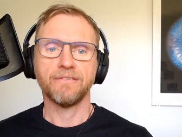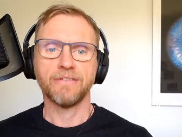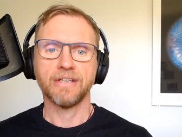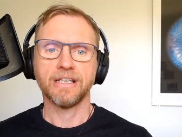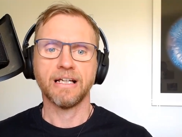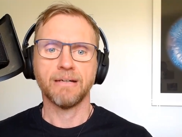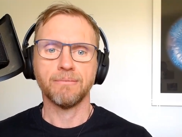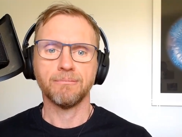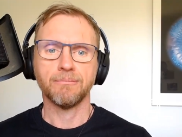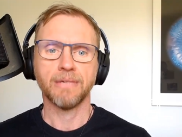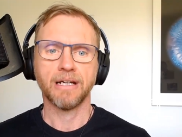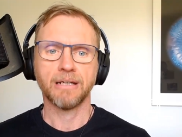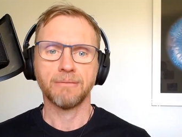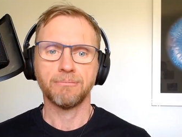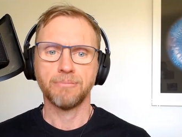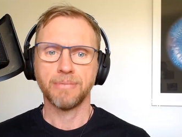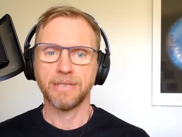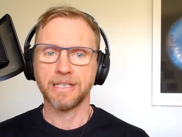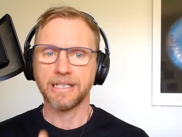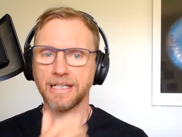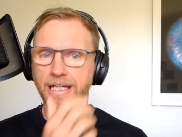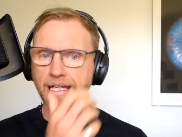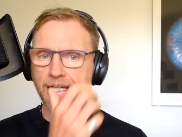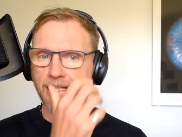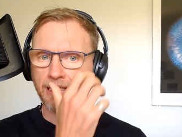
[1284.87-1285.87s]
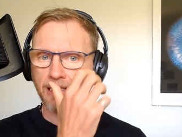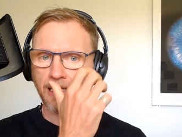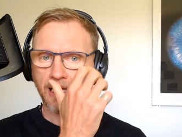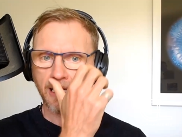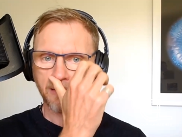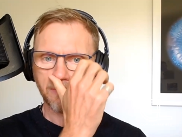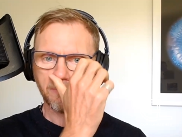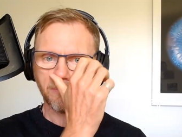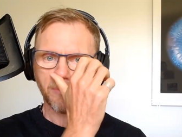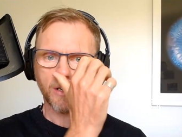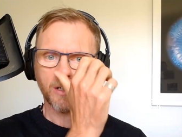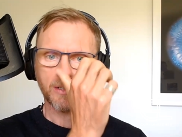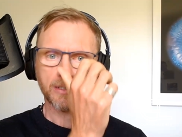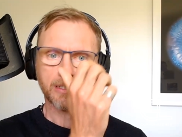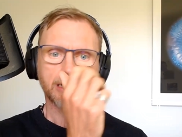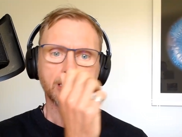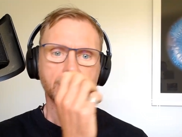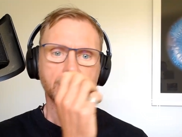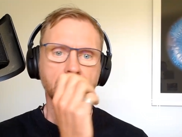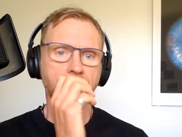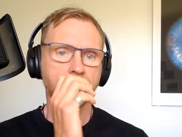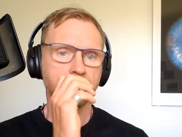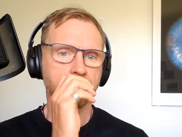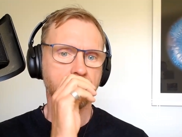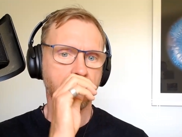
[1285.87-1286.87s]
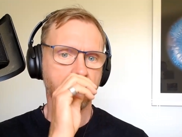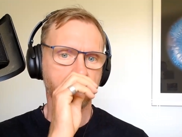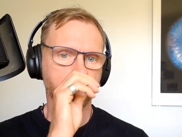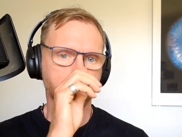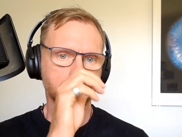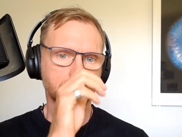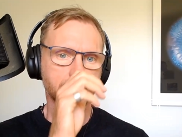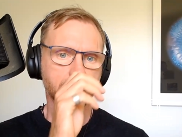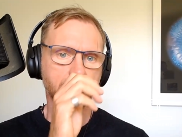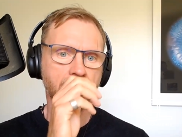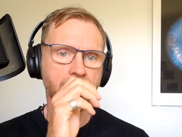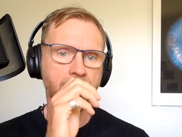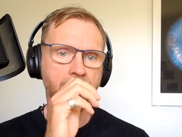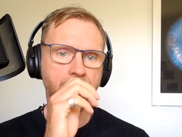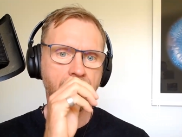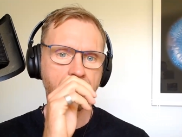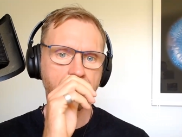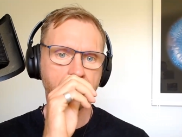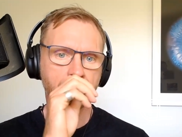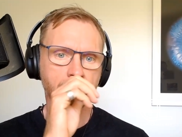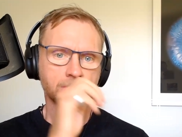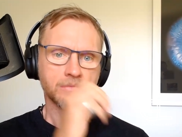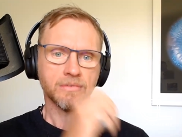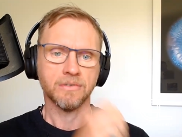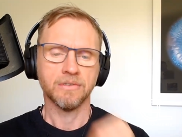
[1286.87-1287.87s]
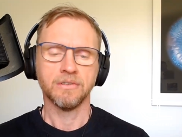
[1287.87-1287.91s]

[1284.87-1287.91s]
that might be in their body at that time?